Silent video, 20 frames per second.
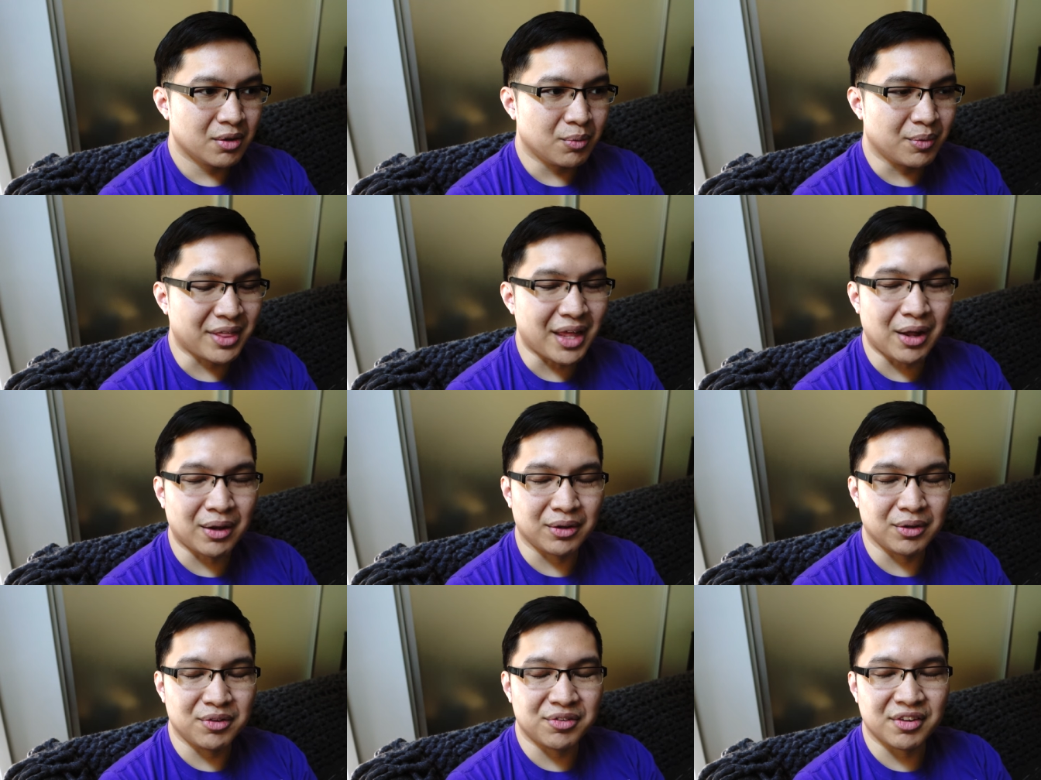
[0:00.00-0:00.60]

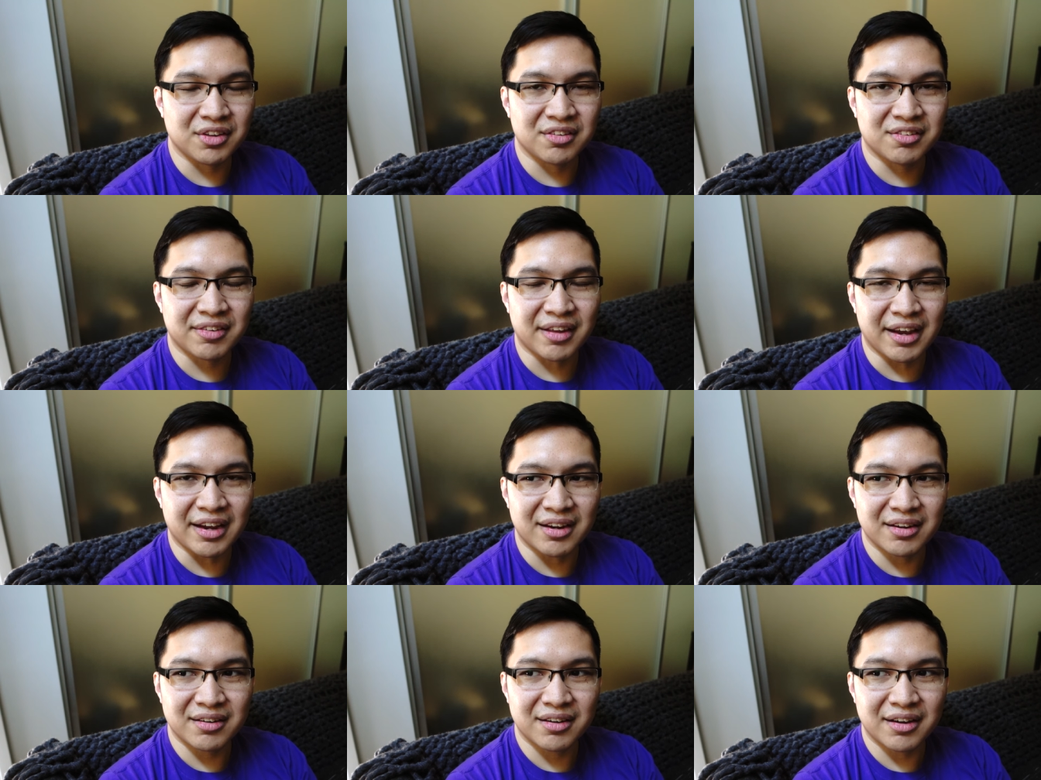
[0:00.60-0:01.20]
without losing
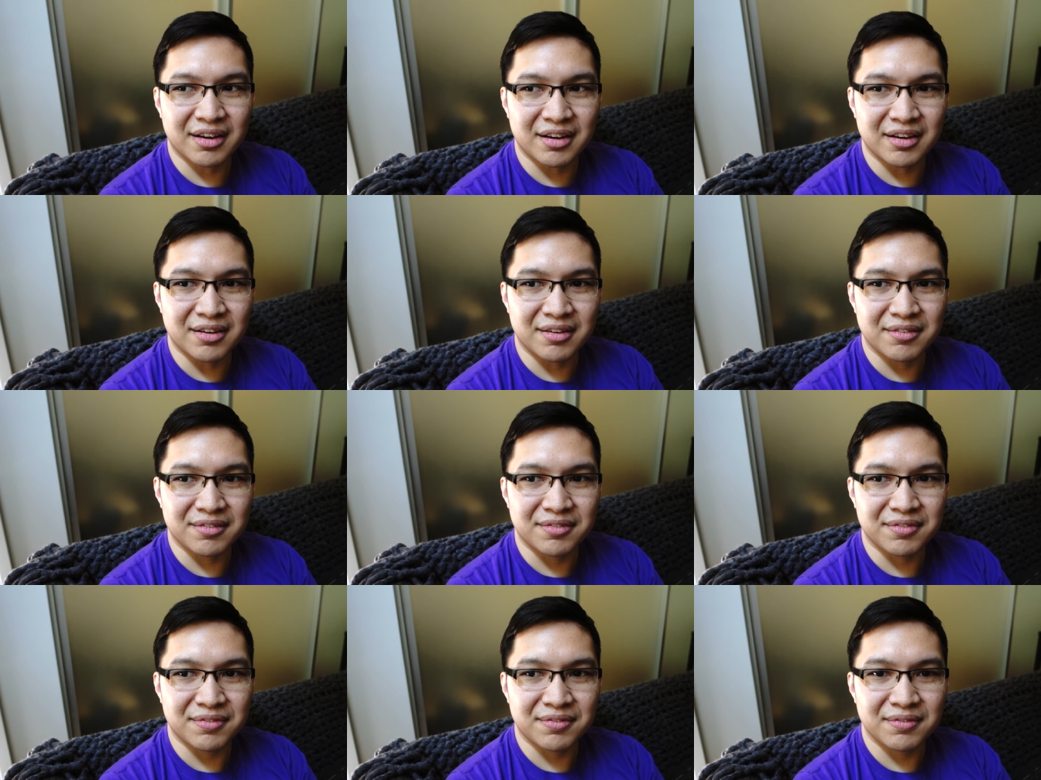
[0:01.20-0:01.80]
sight
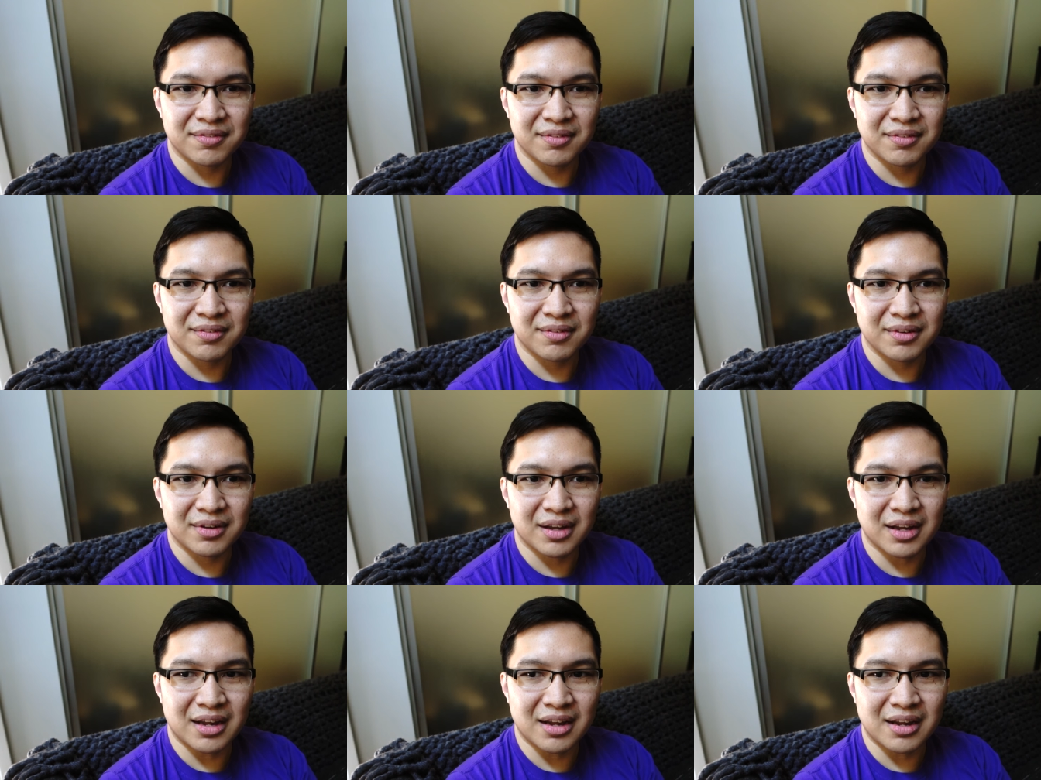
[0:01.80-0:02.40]
of,
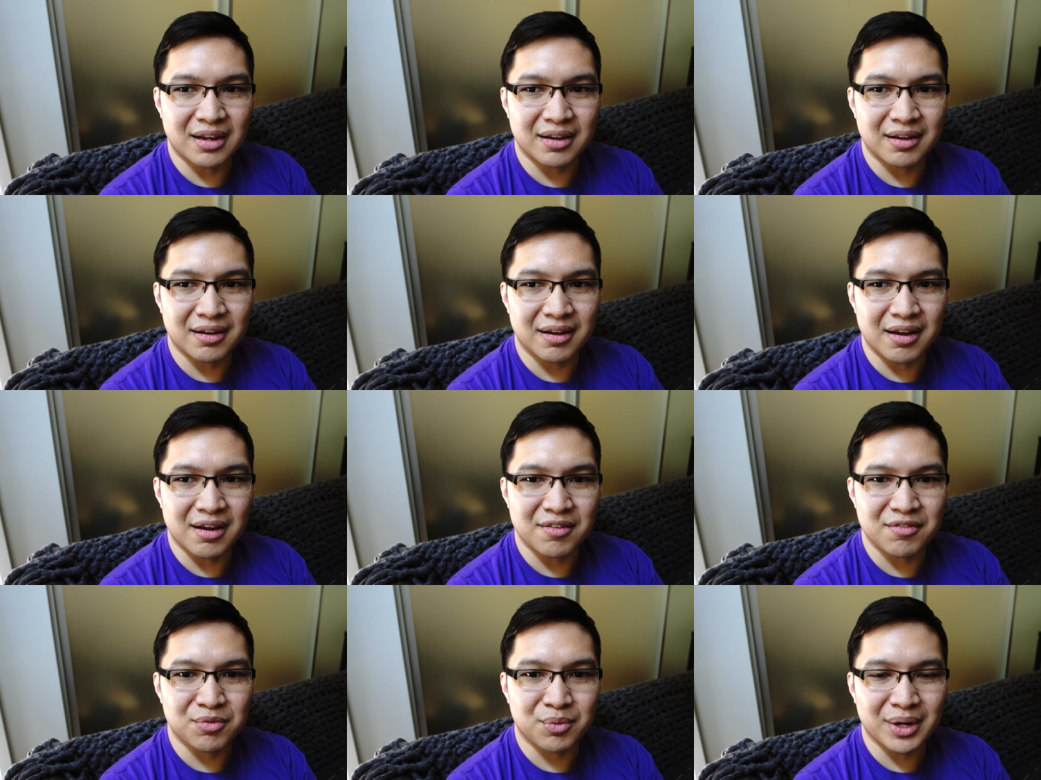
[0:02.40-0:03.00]
uh,
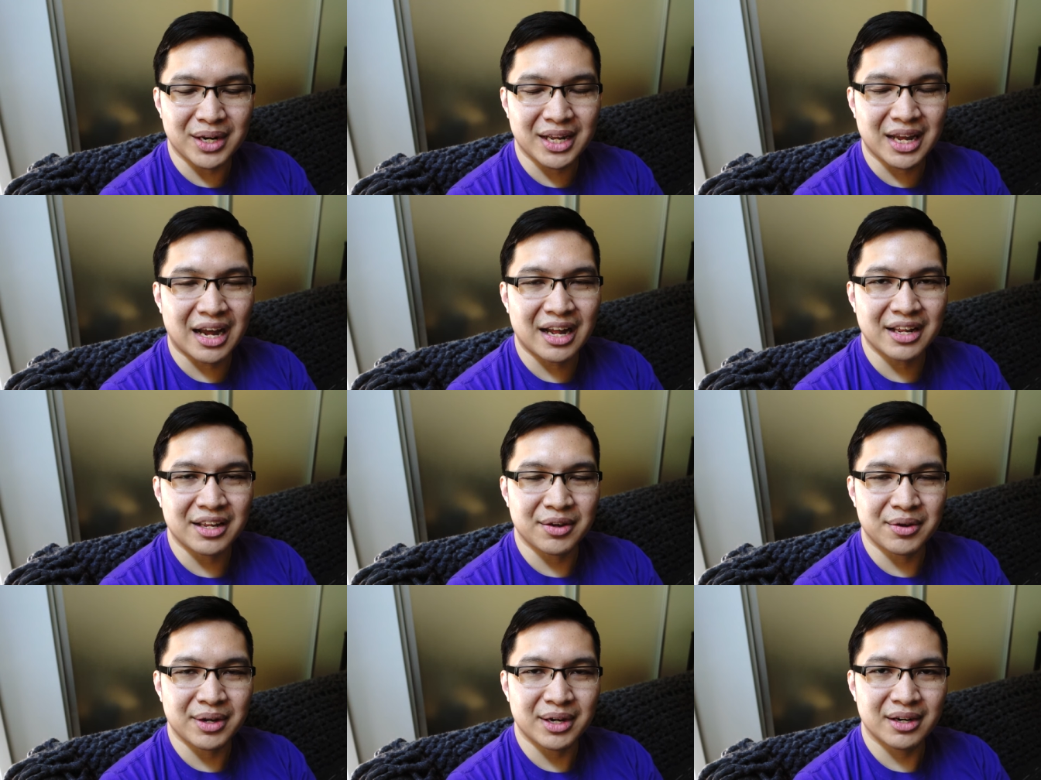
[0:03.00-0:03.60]
of what
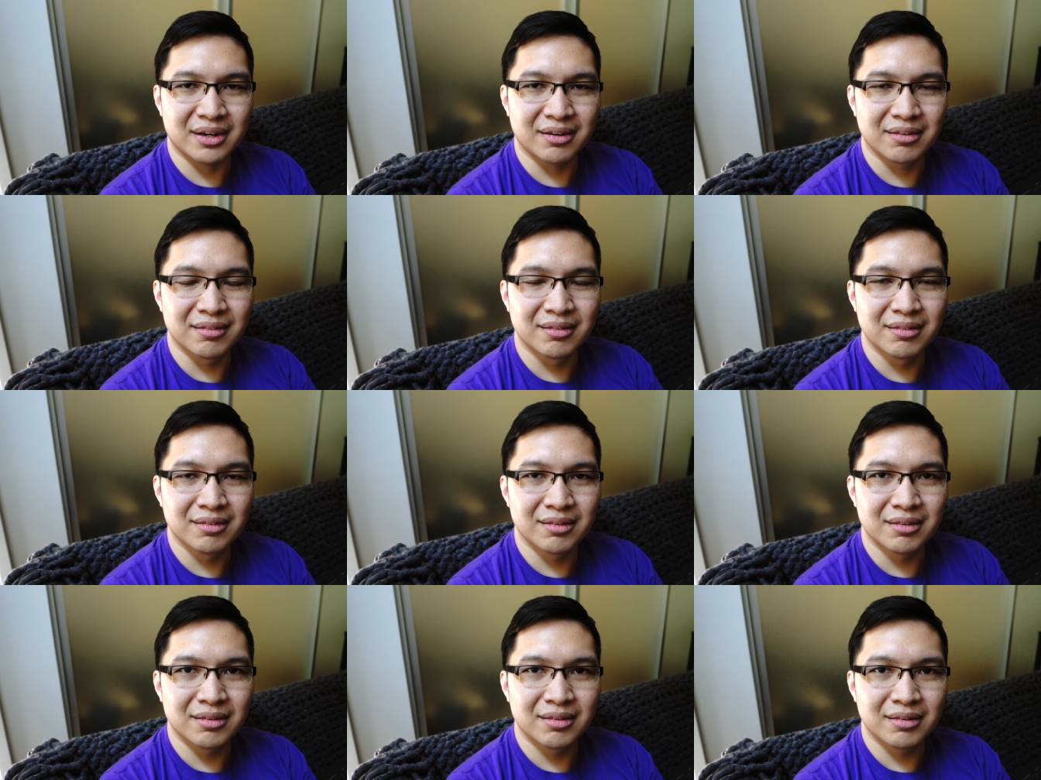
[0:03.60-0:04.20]
got you here.
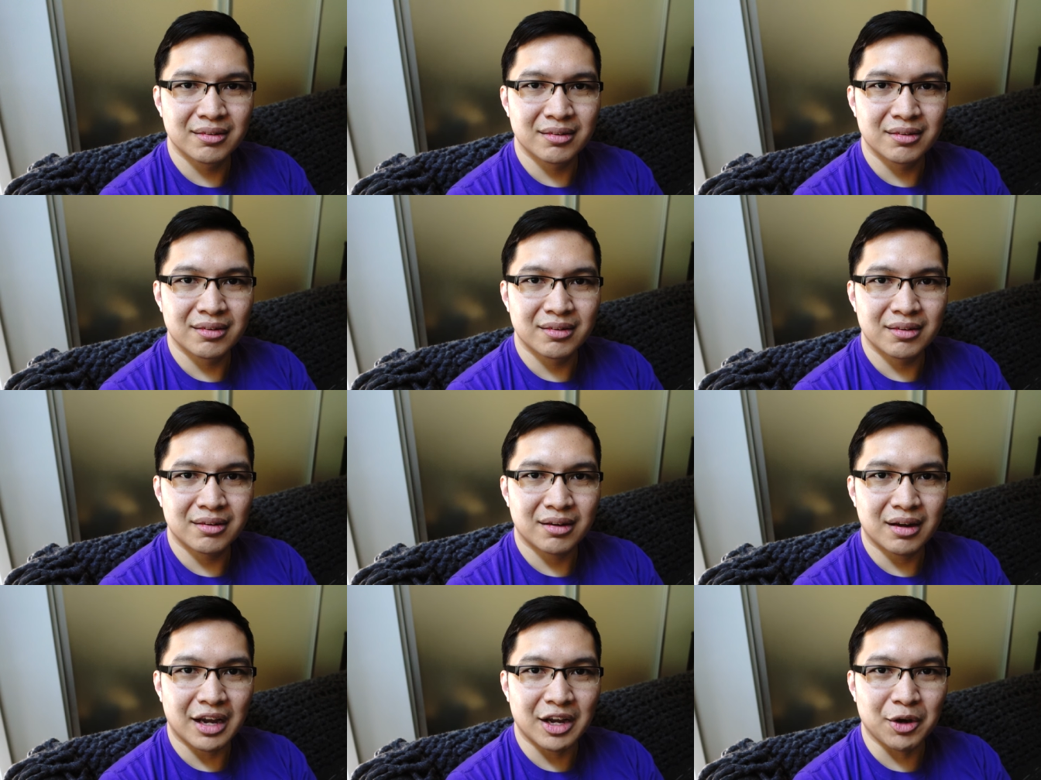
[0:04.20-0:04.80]

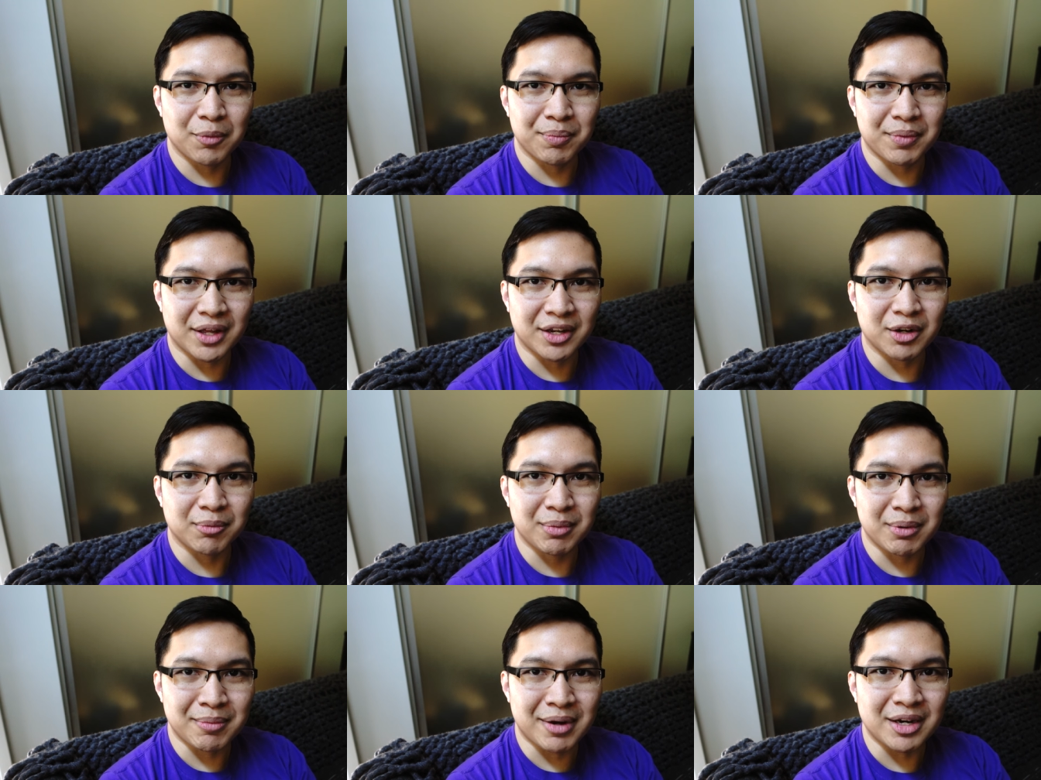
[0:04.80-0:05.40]
I hope
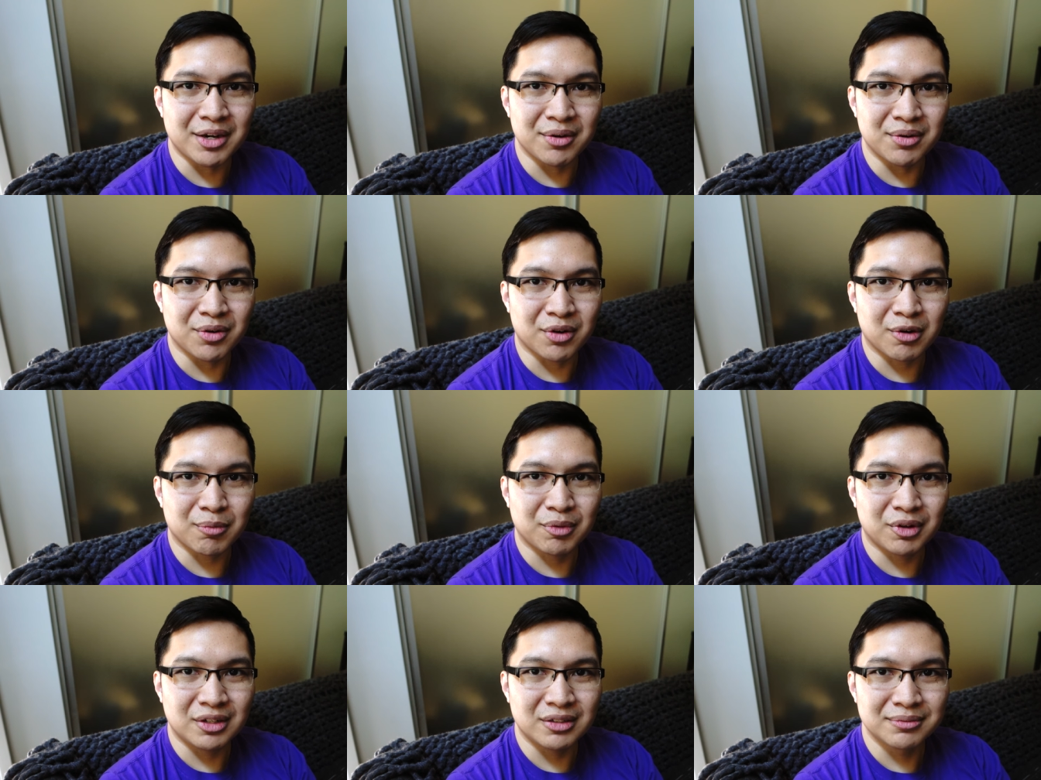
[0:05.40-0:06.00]
that'll be my new
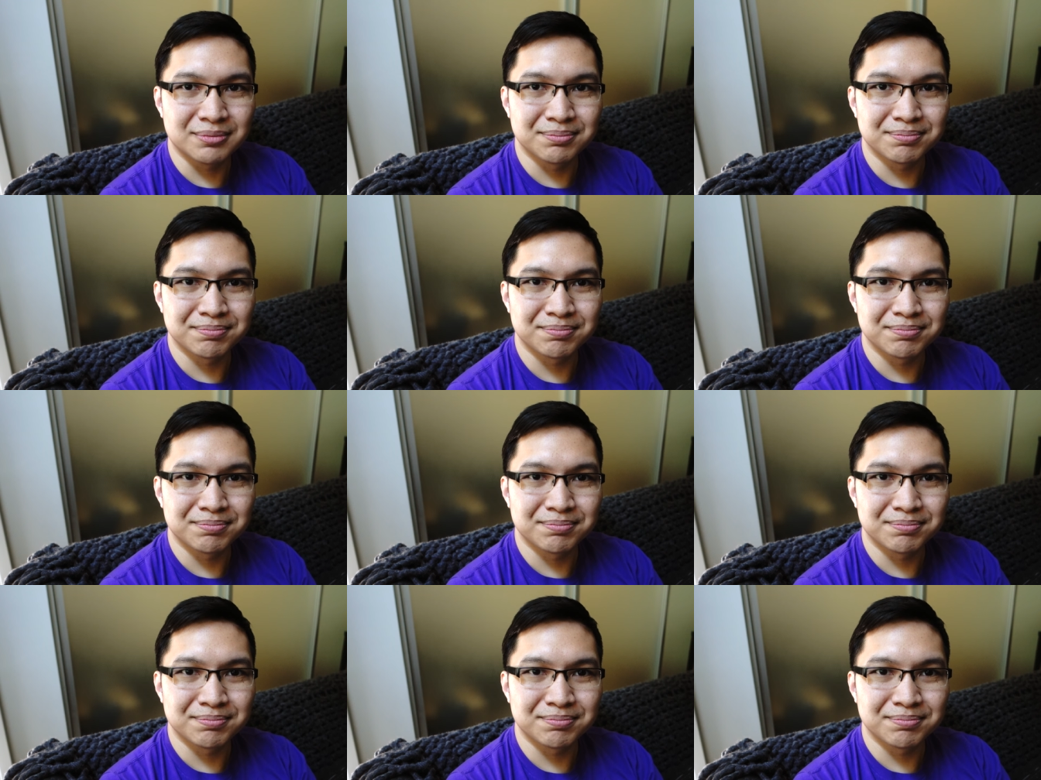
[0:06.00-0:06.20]
normal.